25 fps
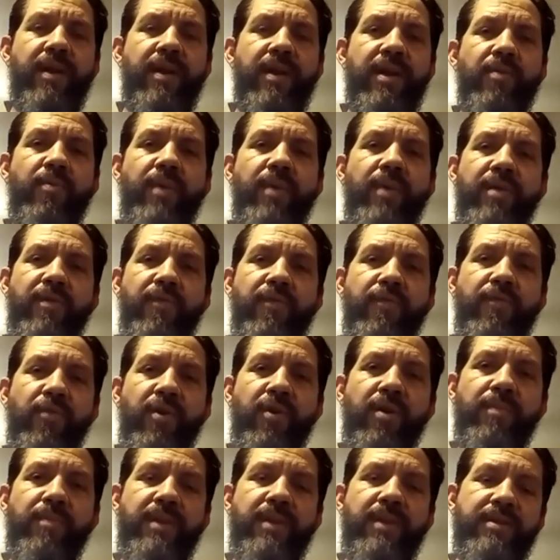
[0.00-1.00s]
and the way they're
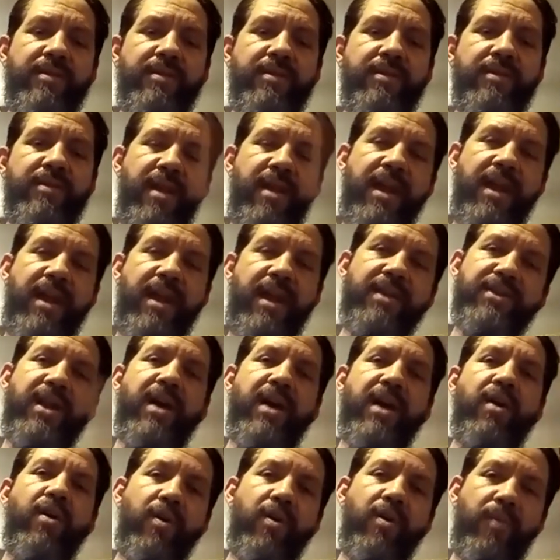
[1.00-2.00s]
formed is the edge
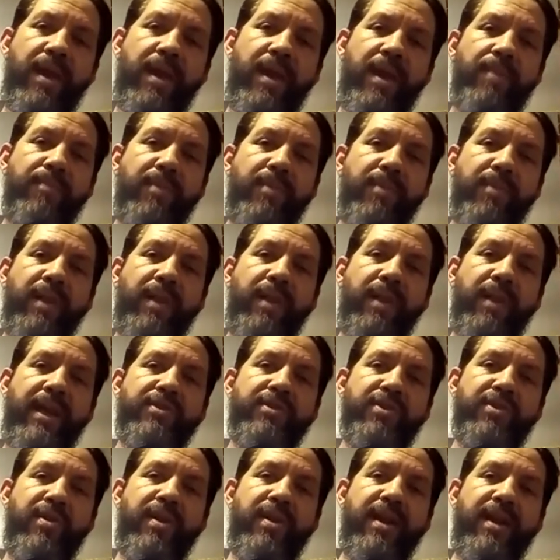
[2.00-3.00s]
is not all the way up the
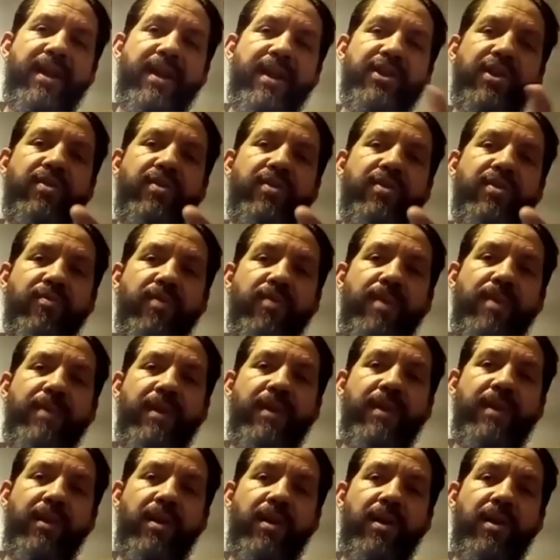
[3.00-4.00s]
blade, so you can actually grip
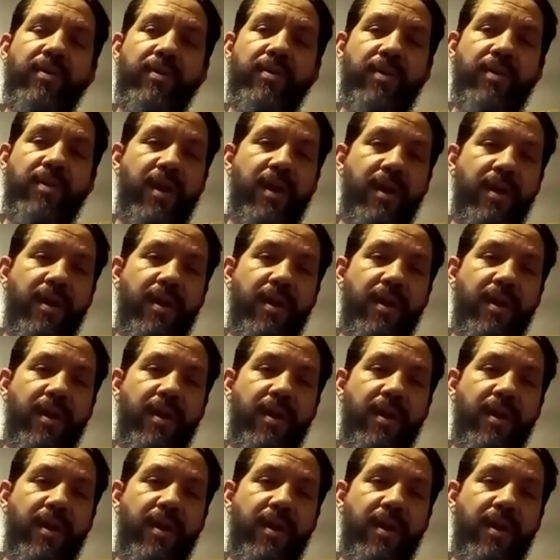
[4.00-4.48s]
it lower